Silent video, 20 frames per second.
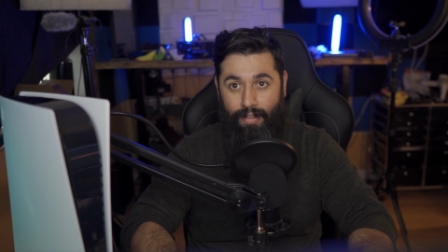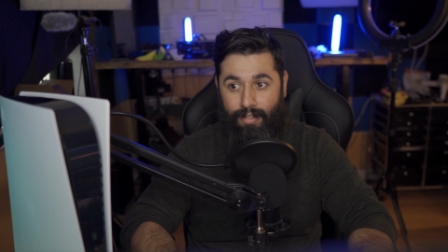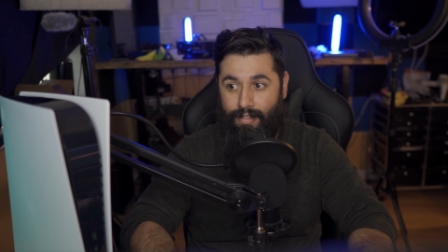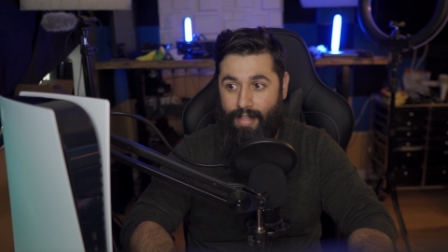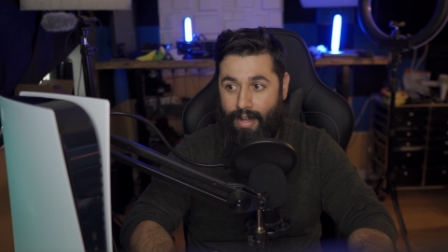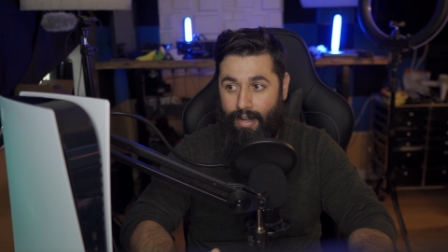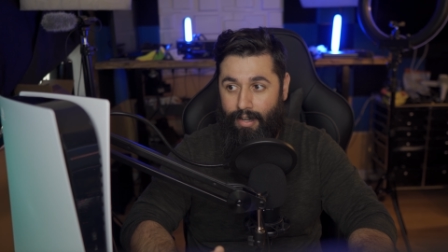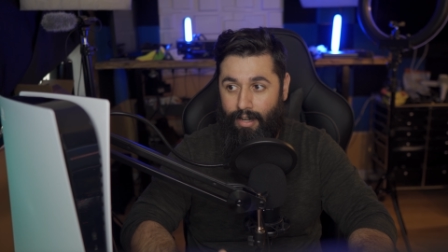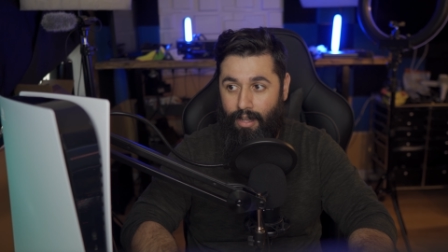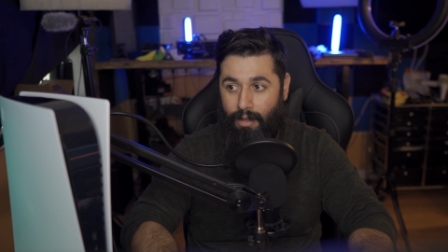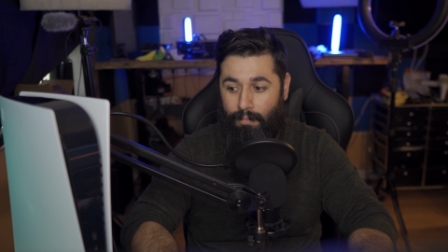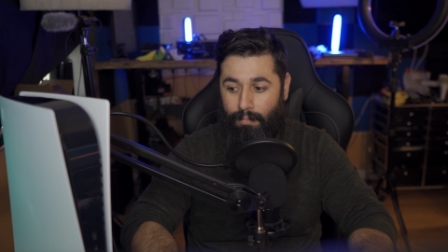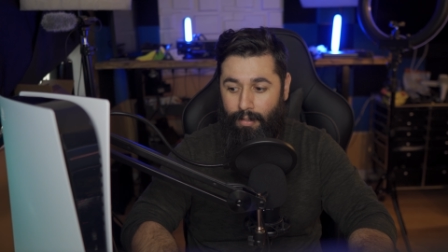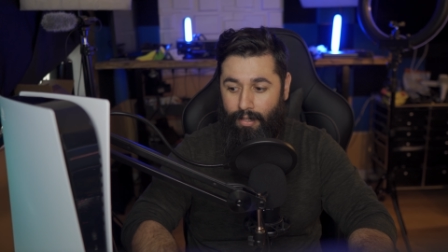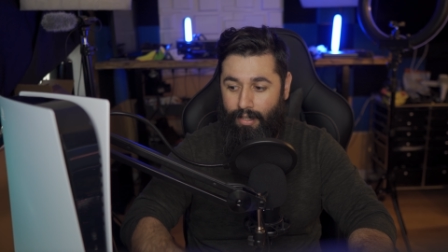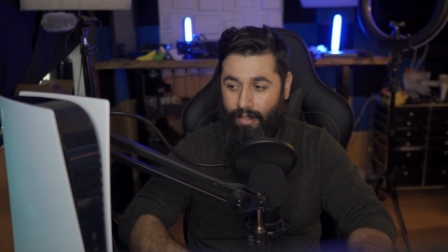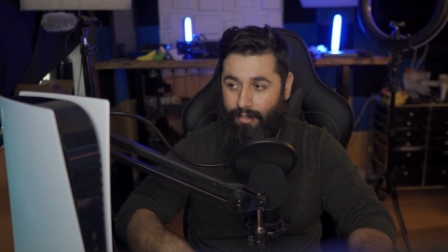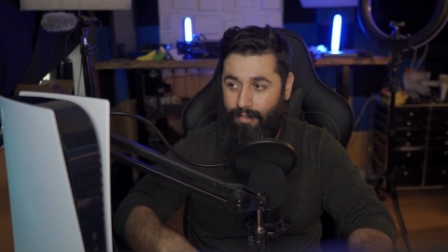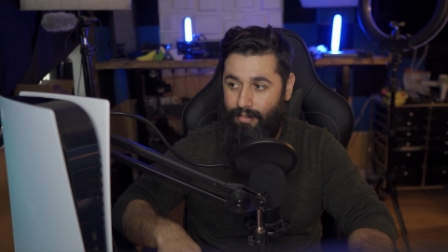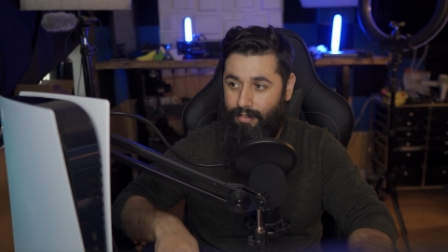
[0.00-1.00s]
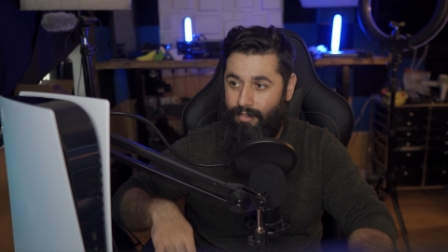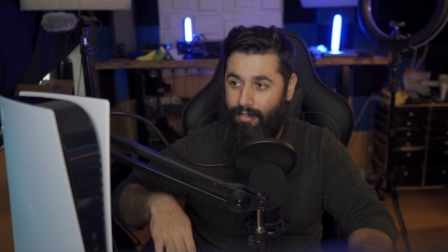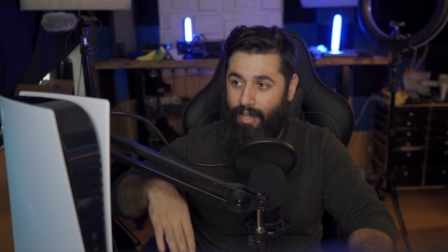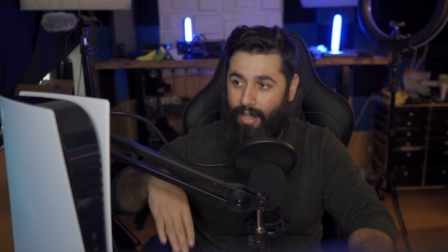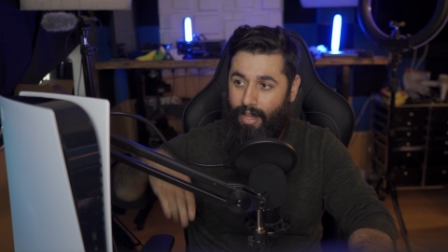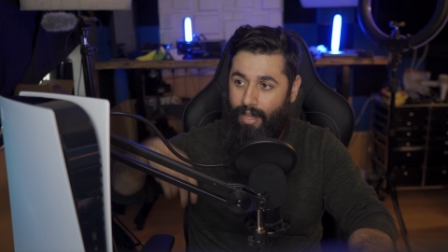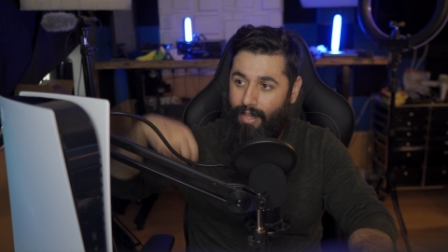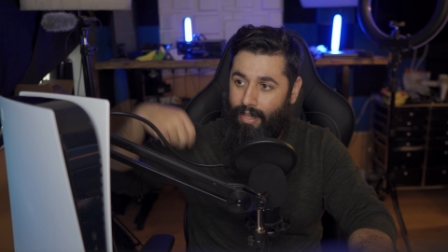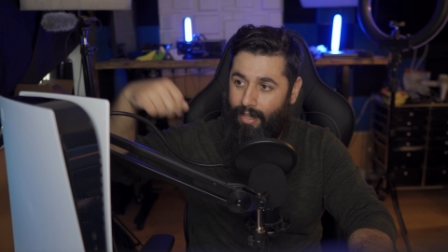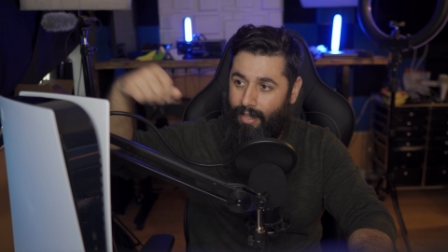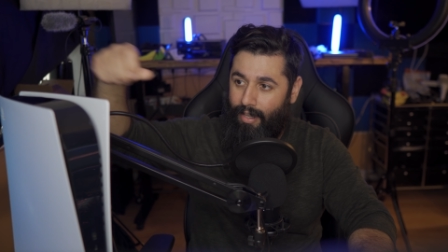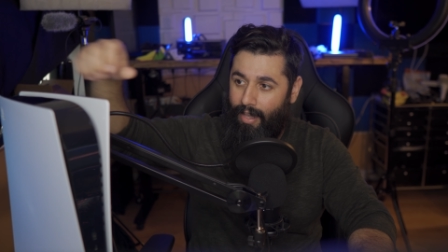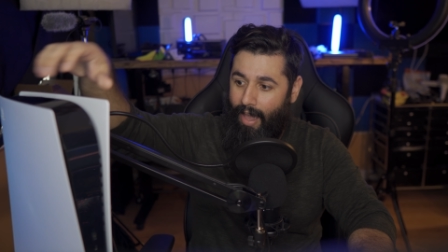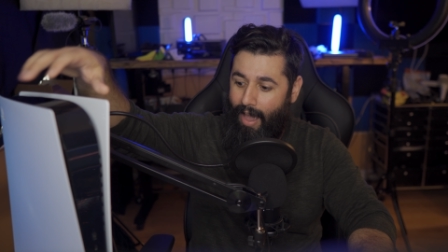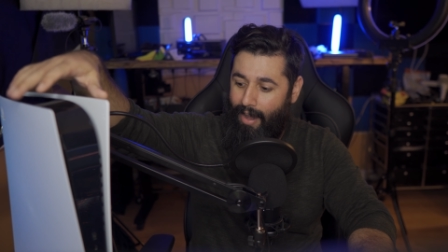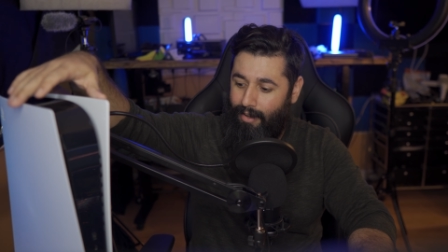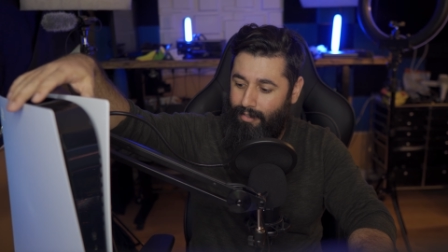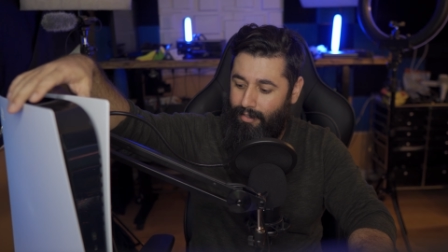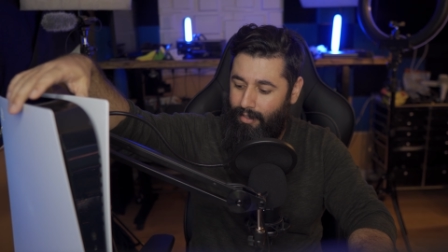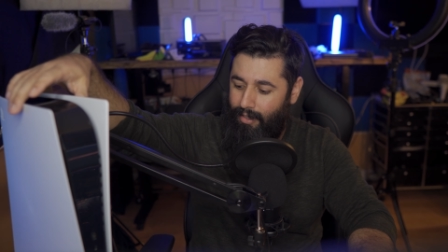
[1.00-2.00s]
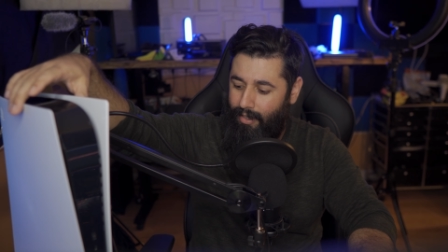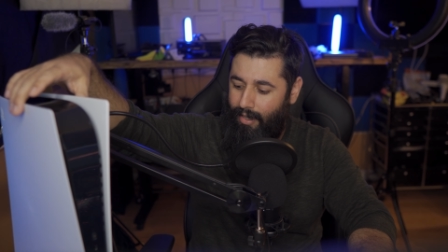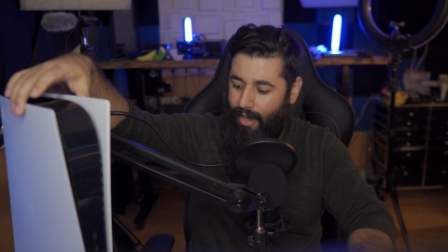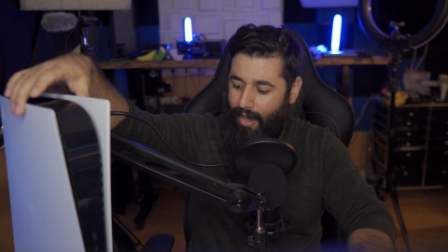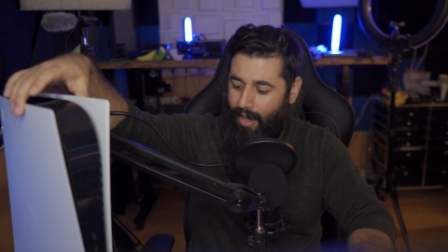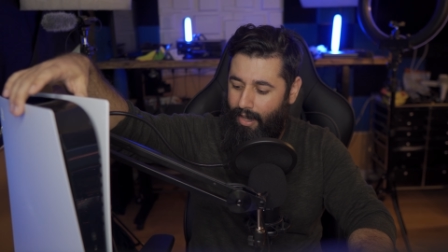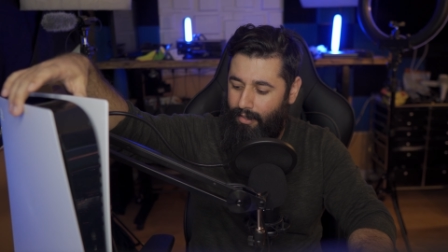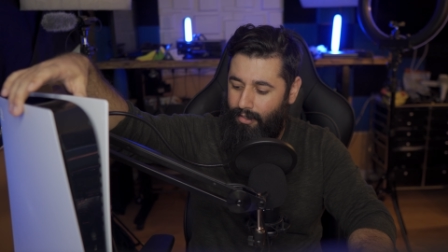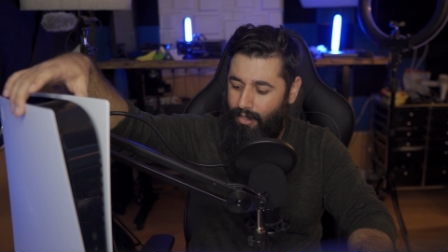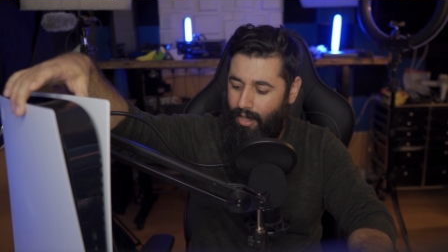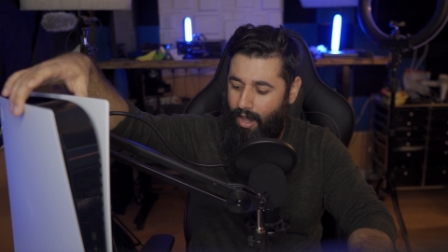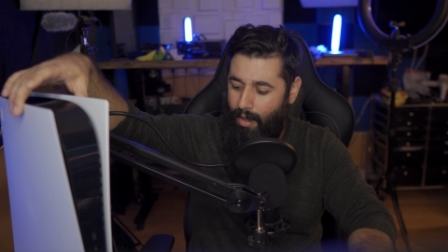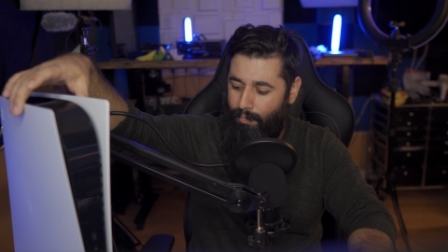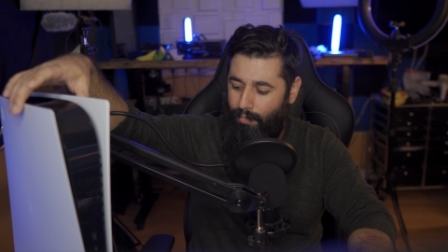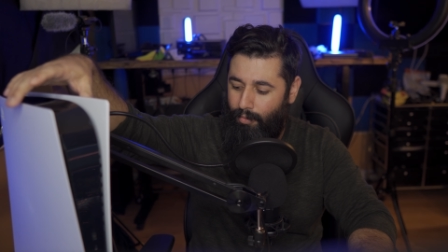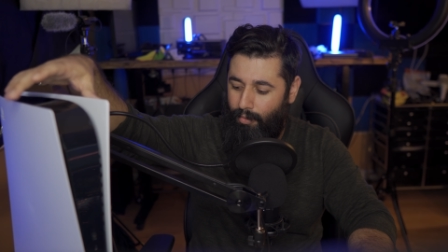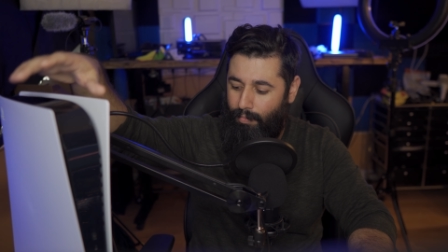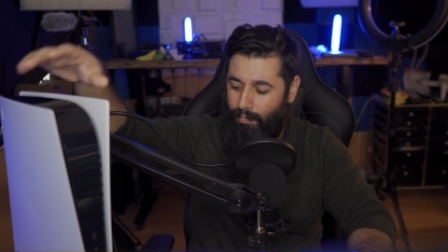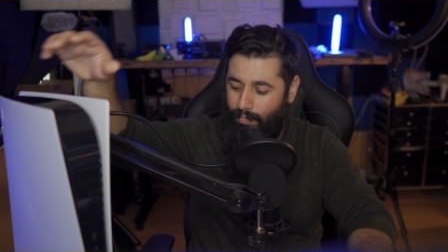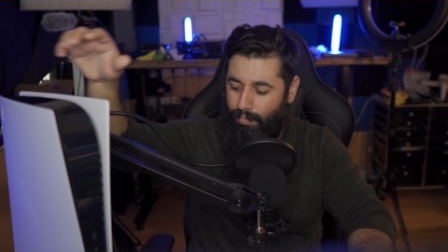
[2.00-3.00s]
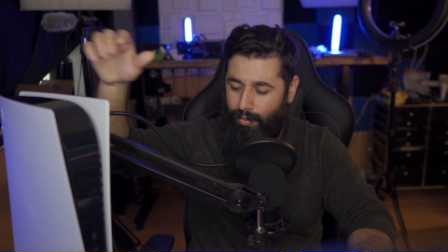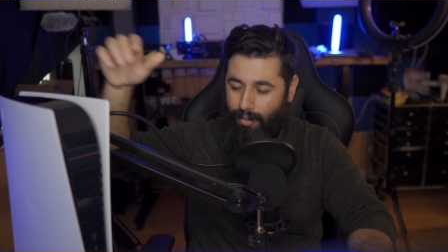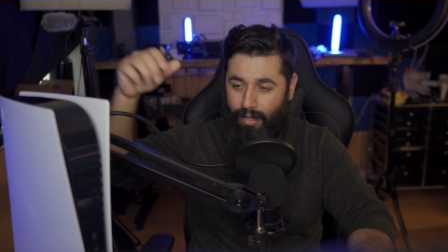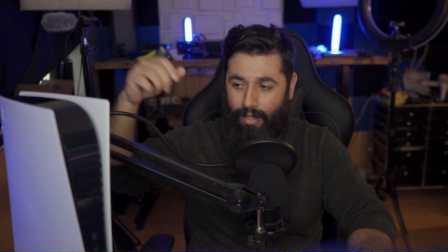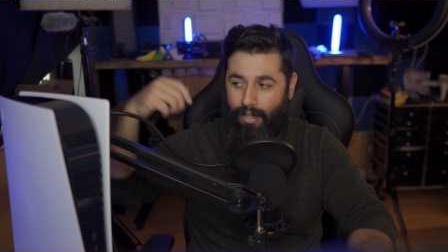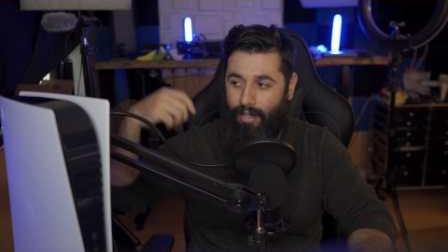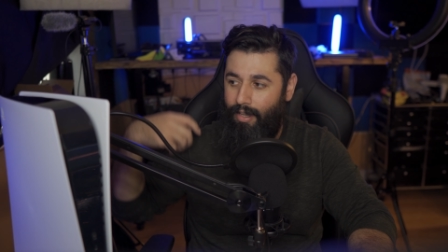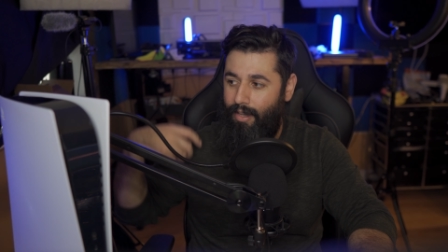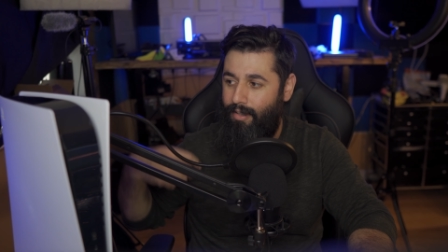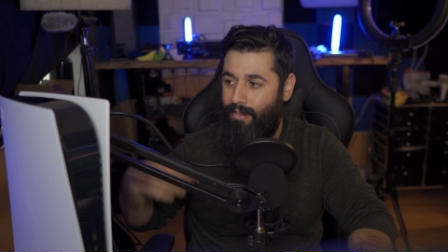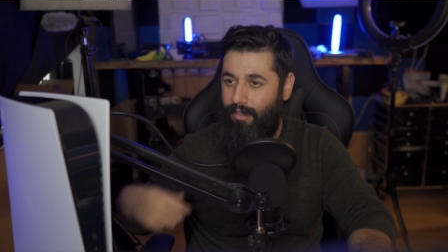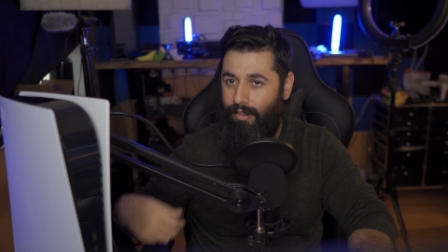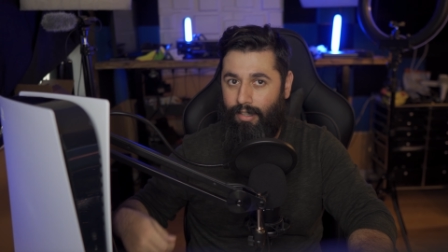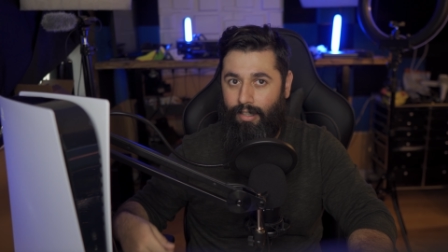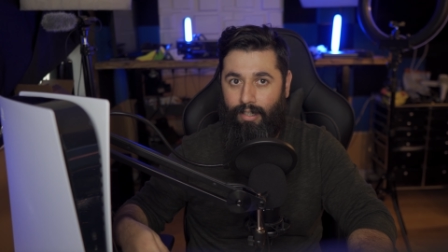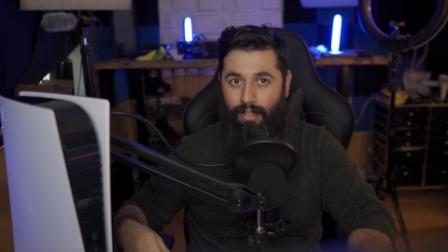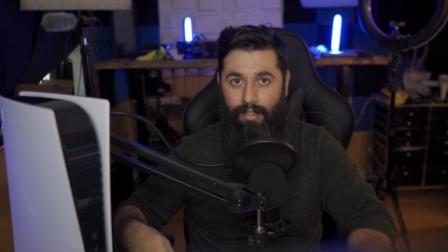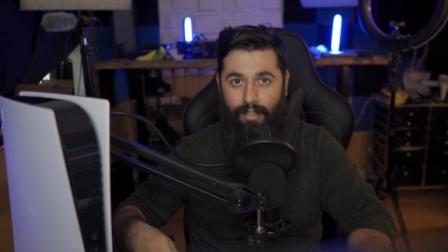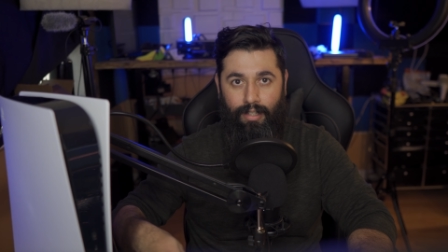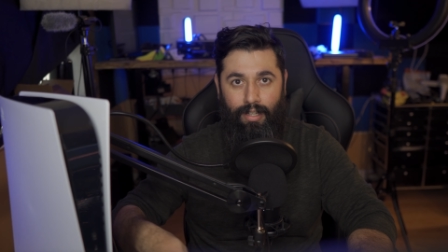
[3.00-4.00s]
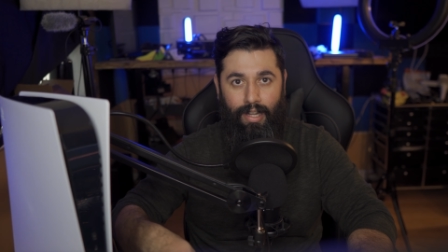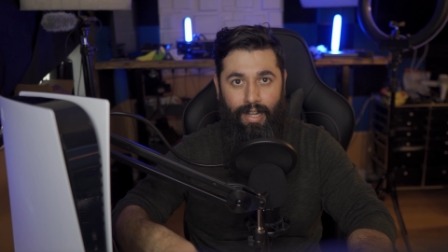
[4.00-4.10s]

this standing up because it actually can topple pretty easily.